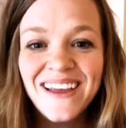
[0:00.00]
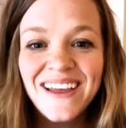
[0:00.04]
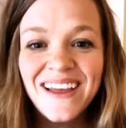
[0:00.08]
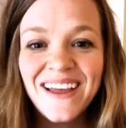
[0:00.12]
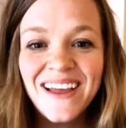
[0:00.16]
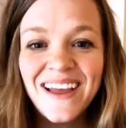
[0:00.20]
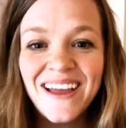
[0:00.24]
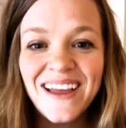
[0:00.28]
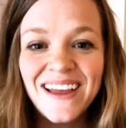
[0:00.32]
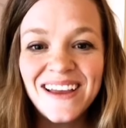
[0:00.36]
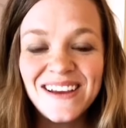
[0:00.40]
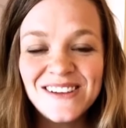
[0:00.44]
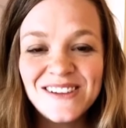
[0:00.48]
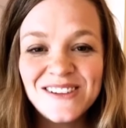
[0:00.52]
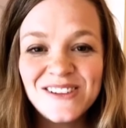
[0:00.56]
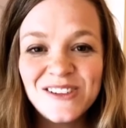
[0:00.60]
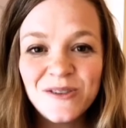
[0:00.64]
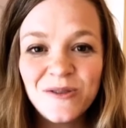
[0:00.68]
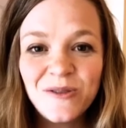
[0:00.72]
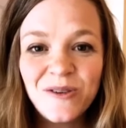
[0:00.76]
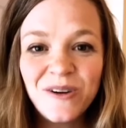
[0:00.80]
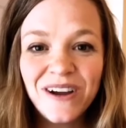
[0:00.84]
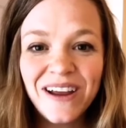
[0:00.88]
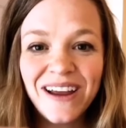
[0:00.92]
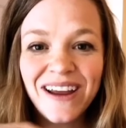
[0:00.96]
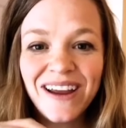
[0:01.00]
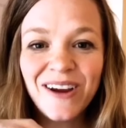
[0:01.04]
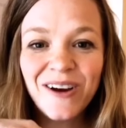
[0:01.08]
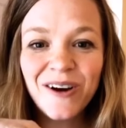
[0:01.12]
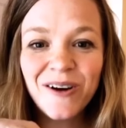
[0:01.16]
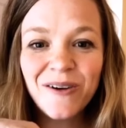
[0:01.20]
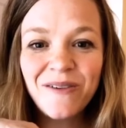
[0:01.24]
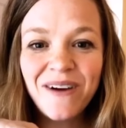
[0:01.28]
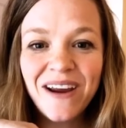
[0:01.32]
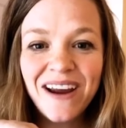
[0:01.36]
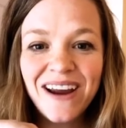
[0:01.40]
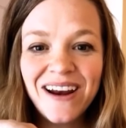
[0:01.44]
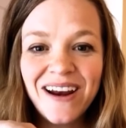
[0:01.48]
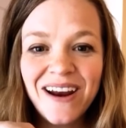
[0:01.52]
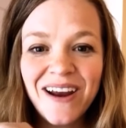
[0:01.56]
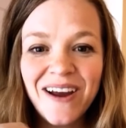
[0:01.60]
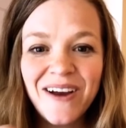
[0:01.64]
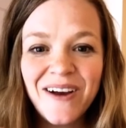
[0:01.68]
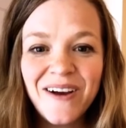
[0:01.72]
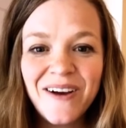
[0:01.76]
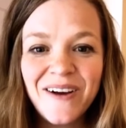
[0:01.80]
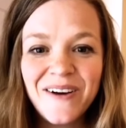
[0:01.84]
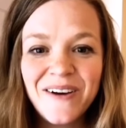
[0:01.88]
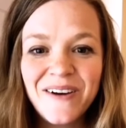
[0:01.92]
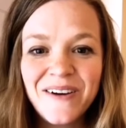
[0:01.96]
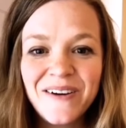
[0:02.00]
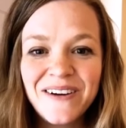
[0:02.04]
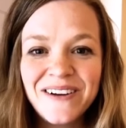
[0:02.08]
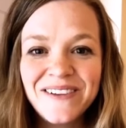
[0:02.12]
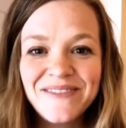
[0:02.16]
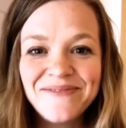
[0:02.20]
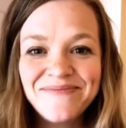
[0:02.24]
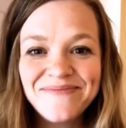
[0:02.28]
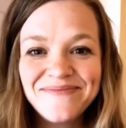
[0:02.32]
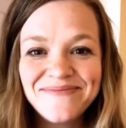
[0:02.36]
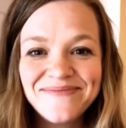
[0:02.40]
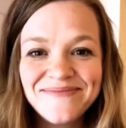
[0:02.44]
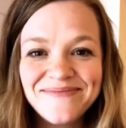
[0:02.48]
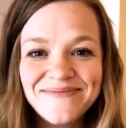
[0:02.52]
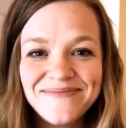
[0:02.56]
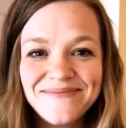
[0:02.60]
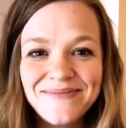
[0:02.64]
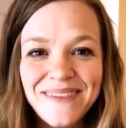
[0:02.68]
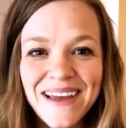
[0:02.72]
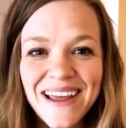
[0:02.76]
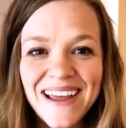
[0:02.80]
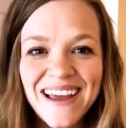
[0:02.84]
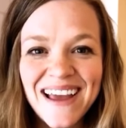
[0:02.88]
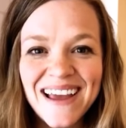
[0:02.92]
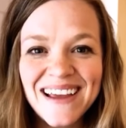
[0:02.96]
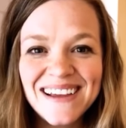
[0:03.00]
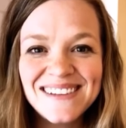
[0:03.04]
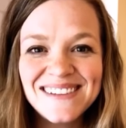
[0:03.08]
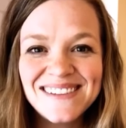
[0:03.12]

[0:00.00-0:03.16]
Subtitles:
enjoy your oregano. Bye guys.